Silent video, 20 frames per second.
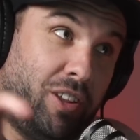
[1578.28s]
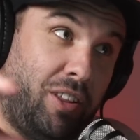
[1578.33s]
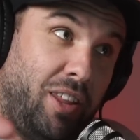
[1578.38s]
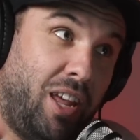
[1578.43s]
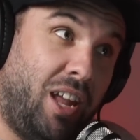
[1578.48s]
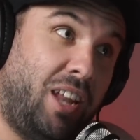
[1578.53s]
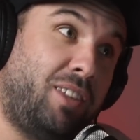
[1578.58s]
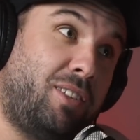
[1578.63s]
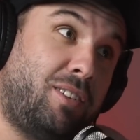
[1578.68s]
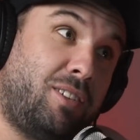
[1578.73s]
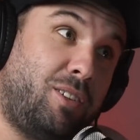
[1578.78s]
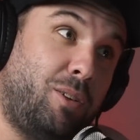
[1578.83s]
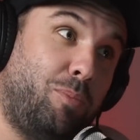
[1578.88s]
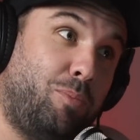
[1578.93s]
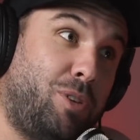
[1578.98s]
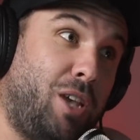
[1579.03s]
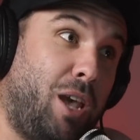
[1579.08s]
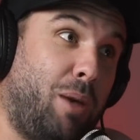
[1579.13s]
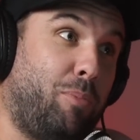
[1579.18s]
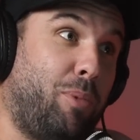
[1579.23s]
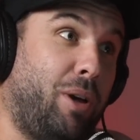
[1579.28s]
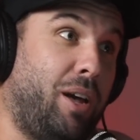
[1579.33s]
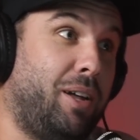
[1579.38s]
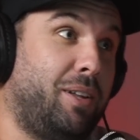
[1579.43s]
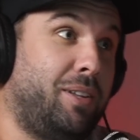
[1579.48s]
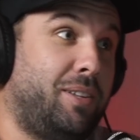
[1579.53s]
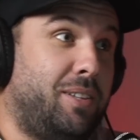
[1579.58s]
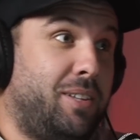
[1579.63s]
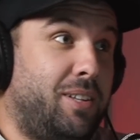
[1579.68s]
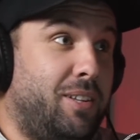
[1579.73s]
and then September,
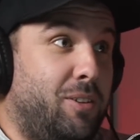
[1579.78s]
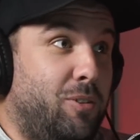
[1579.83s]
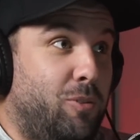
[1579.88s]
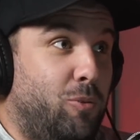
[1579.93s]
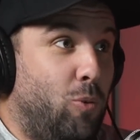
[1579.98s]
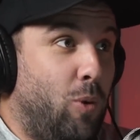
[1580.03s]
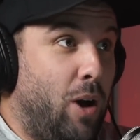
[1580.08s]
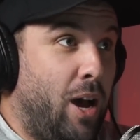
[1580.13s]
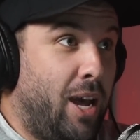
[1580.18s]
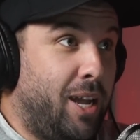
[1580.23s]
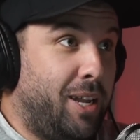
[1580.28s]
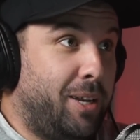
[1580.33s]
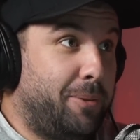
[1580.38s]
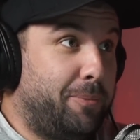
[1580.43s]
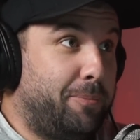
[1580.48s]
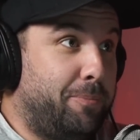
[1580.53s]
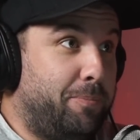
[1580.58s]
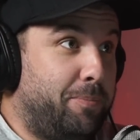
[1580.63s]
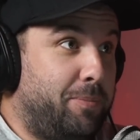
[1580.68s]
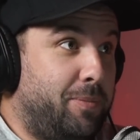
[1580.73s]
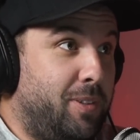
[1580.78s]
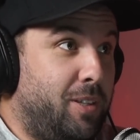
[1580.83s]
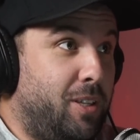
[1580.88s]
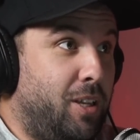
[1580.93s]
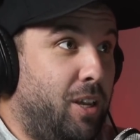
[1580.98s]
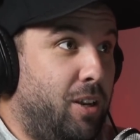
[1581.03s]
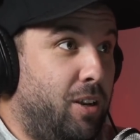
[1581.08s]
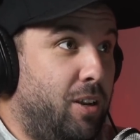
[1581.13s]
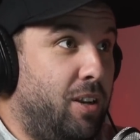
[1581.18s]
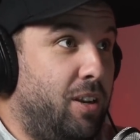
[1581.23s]
Wayne,
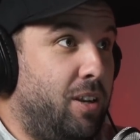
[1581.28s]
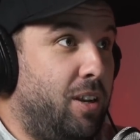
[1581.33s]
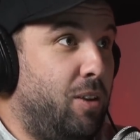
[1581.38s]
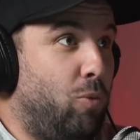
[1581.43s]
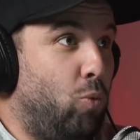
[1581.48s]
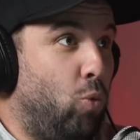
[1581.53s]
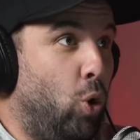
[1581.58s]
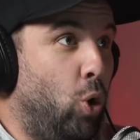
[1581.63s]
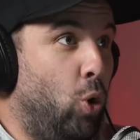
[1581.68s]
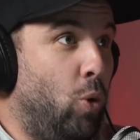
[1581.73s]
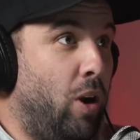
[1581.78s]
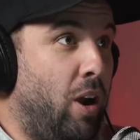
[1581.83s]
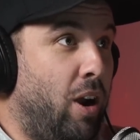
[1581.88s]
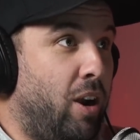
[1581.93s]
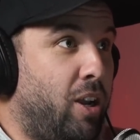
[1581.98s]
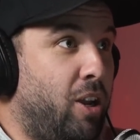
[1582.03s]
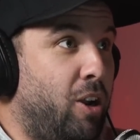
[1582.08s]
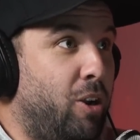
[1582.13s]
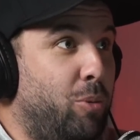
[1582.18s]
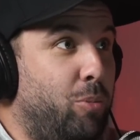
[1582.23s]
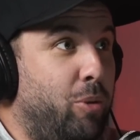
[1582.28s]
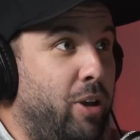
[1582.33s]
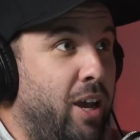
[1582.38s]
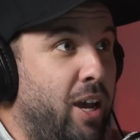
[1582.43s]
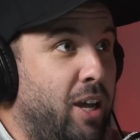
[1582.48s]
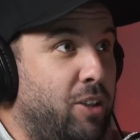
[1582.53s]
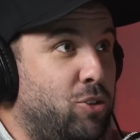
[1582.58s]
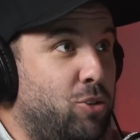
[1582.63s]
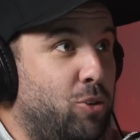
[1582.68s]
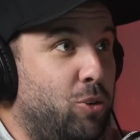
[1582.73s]
who are going to be
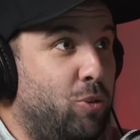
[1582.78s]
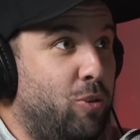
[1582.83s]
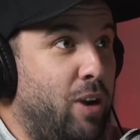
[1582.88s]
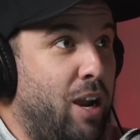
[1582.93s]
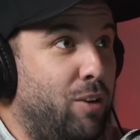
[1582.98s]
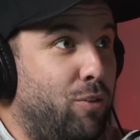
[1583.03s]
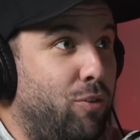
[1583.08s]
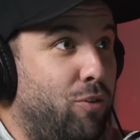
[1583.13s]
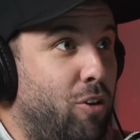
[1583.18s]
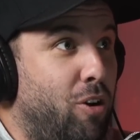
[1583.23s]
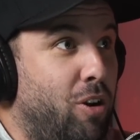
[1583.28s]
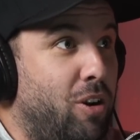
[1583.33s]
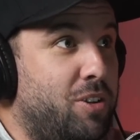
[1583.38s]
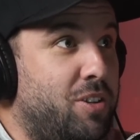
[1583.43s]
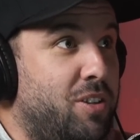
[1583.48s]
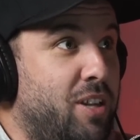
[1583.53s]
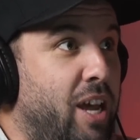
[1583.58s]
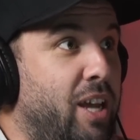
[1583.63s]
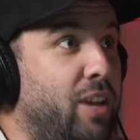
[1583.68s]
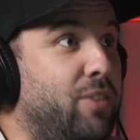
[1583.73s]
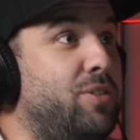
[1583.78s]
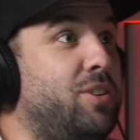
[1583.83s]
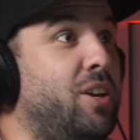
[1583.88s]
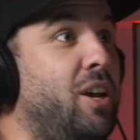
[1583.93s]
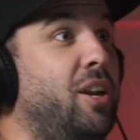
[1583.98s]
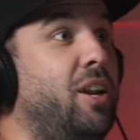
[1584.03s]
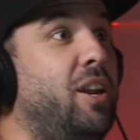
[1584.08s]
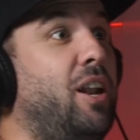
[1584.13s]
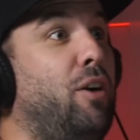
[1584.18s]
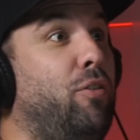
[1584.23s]
our 2 grand finalists now? You've
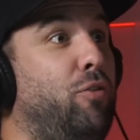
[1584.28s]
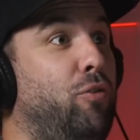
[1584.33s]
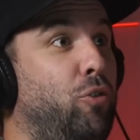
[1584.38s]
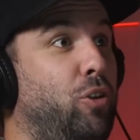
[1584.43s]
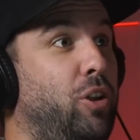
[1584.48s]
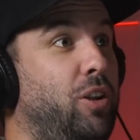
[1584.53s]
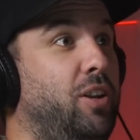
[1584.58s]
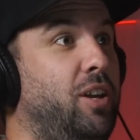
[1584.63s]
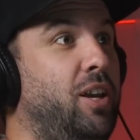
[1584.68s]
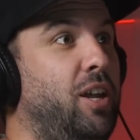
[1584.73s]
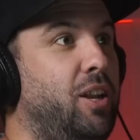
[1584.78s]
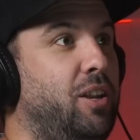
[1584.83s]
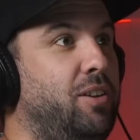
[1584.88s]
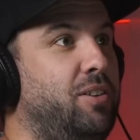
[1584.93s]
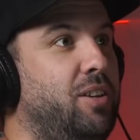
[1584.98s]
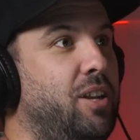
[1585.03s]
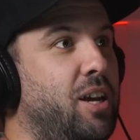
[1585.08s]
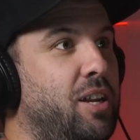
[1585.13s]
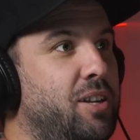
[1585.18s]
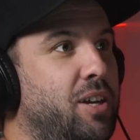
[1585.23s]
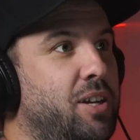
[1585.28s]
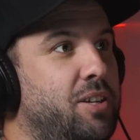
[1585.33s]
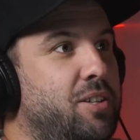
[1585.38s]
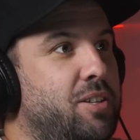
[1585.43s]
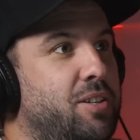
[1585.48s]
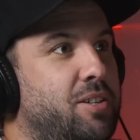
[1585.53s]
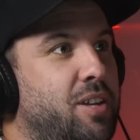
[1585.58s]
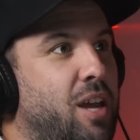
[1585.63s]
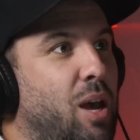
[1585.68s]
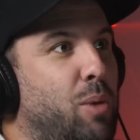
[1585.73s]
seen enough footy to get a
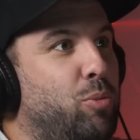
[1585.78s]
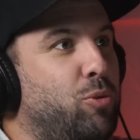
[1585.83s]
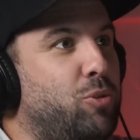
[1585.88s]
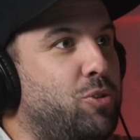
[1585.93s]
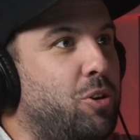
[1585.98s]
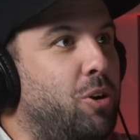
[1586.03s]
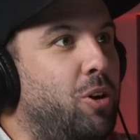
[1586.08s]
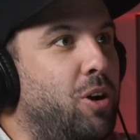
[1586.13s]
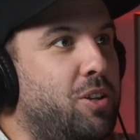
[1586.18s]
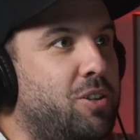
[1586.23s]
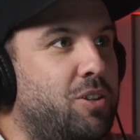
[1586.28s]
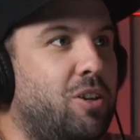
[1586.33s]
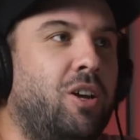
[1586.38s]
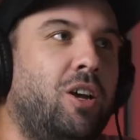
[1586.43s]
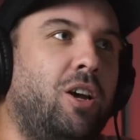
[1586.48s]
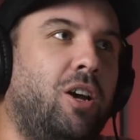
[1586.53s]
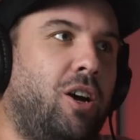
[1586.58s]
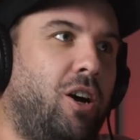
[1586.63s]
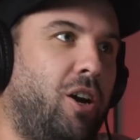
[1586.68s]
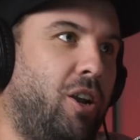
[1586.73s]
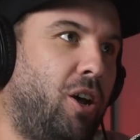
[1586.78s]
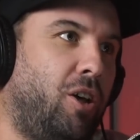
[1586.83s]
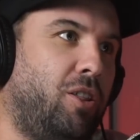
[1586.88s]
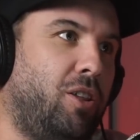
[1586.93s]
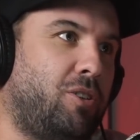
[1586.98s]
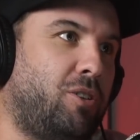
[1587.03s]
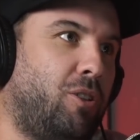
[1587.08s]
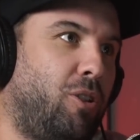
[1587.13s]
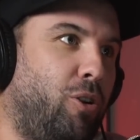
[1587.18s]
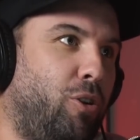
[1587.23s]
decent sample size. I know
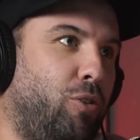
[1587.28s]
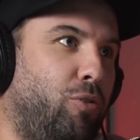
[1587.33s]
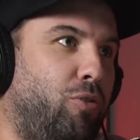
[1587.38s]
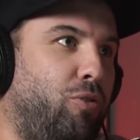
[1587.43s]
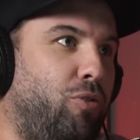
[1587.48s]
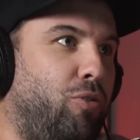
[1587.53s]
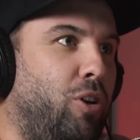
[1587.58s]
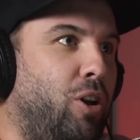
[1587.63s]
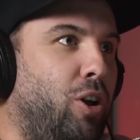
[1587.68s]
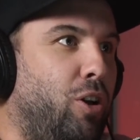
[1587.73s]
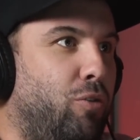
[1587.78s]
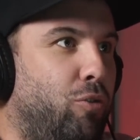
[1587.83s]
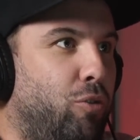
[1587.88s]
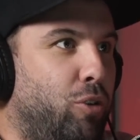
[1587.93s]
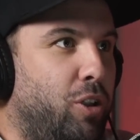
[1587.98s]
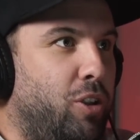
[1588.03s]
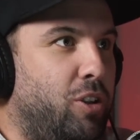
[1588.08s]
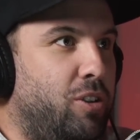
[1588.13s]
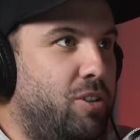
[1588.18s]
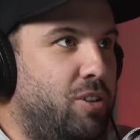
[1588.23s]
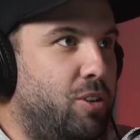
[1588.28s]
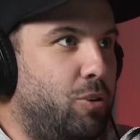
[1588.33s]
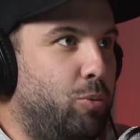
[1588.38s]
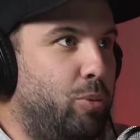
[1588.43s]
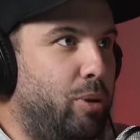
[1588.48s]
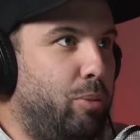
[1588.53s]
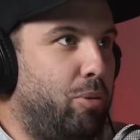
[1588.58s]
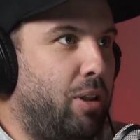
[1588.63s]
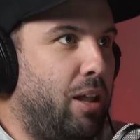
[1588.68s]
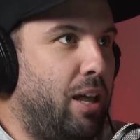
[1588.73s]
there's a lot of footy to still
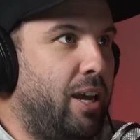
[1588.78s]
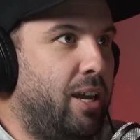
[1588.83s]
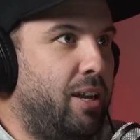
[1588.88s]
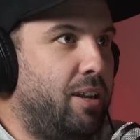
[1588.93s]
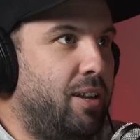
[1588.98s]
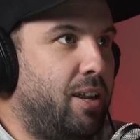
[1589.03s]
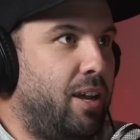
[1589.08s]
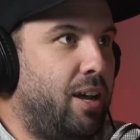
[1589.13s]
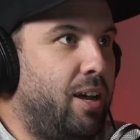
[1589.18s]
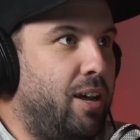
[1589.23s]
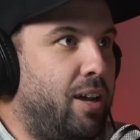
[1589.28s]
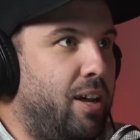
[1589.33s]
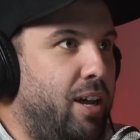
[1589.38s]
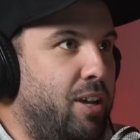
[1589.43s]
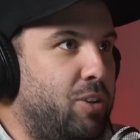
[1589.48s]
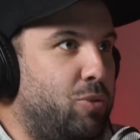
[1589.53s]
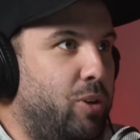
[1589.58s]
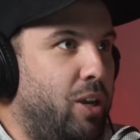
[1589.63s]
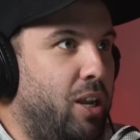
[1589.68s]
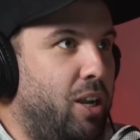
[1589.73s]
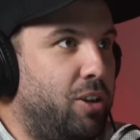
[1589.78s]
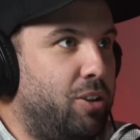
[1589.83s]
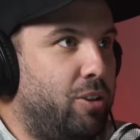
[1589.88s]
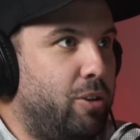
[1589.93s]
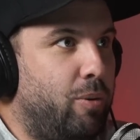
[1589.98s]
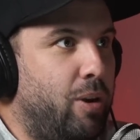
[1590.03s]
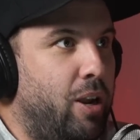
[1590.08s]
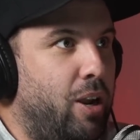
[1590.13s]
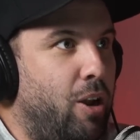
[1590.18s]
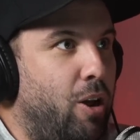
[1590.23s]
be played as we get into
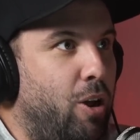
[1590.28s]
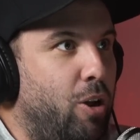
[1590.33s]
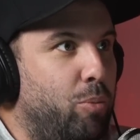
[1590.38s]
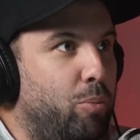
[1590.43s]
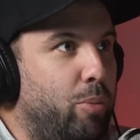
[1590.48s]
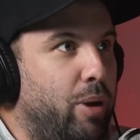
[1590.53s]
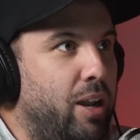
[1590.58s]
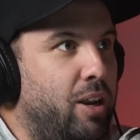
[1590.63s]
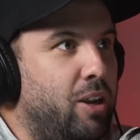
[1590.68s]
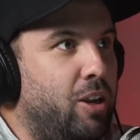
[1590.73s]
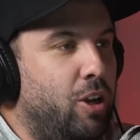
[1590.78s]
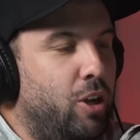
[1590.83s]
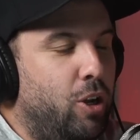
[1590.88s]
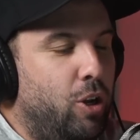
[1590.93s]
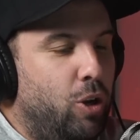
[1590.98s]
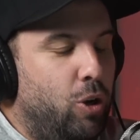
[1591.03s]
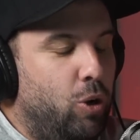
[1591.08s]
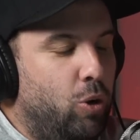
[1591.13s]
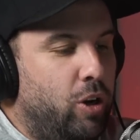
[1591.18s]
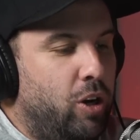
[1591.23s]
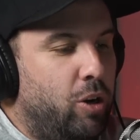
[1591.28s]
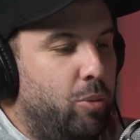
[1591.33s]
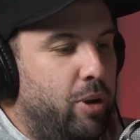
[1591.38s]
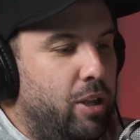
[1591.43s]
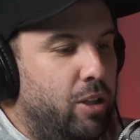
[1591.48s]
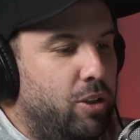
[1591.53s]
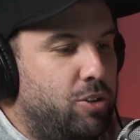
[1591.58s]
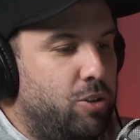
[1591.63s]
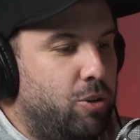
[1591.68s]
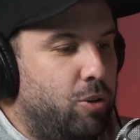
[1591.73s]
the run home, but who are going to
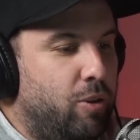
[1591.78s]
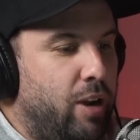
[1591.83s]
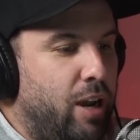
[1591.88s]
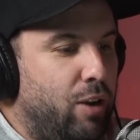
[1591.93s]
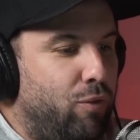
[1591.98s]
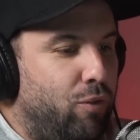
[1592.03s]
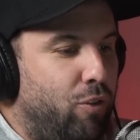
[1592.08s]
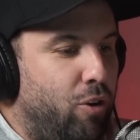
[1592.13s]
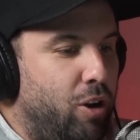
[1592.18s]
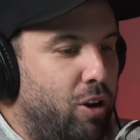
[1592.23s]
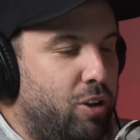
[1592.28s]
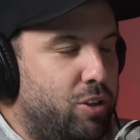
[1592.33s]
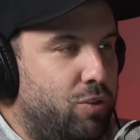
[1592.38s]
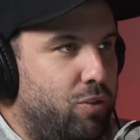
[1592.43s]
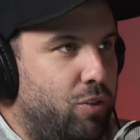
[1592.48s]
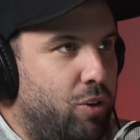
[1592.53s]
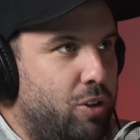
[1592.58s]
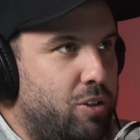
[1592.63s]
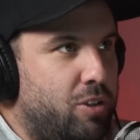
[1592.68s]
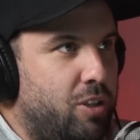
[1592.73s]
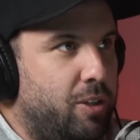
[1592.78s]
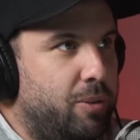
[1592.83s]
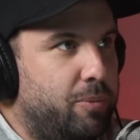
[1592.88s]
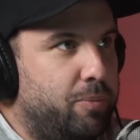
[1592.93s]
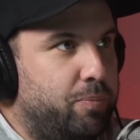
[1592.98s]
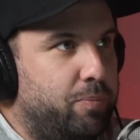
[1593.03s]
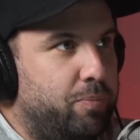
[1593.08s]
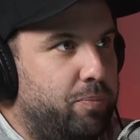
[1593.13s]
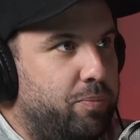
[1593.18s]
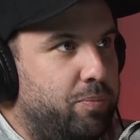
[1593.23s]
be the 2 grand finalists firstly?
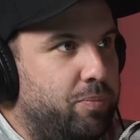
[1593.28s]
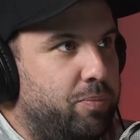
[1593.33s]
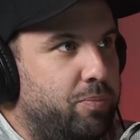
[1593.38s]
Well,